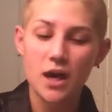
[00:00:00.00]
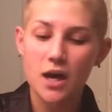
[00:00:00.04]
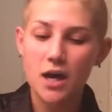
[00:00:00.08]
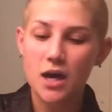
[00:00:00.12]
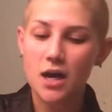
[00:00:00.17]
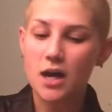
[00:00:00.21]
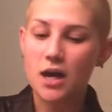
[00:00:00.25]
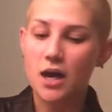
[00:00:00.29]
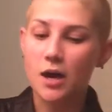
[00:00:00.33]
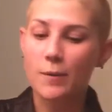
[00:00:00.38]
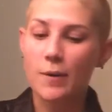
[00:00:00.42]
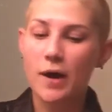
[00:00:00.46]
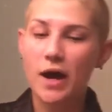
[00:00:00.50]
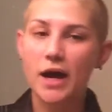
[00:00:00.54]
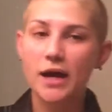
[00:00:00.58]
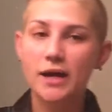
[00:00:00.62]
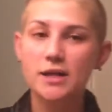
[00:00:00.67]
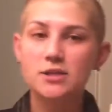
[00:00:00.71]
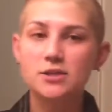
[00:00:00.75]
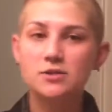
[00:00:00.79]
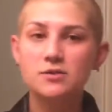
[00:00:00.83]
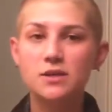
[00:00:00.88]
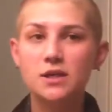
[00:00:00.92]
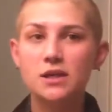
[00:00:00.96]
I
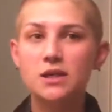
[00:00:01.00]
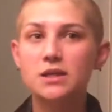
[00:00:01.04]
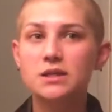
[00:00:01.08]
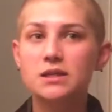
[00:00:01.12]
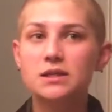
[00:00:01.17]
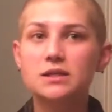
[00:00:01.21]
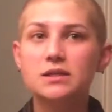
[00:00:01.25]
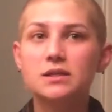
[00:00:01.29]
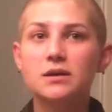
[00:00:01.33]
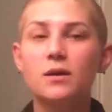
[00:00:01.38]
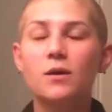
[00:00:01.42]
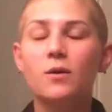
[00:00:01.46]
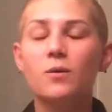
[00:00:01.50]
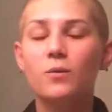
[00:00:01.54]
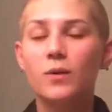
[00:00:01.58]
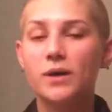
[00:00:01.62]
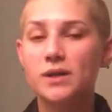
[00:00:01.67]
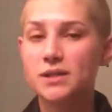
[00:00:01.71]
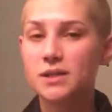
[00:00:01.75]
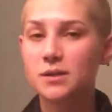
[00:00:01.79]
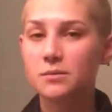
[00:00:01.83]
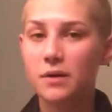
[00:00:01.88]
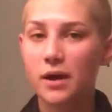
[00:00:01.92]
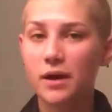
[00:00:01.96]
do this
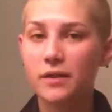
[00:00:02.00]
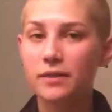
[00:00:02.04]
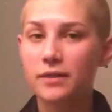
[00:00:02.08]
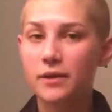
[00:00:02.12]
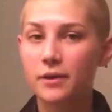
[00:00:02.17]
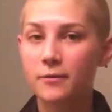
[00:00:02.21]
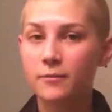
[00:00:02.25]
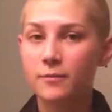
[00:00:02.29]
once a month,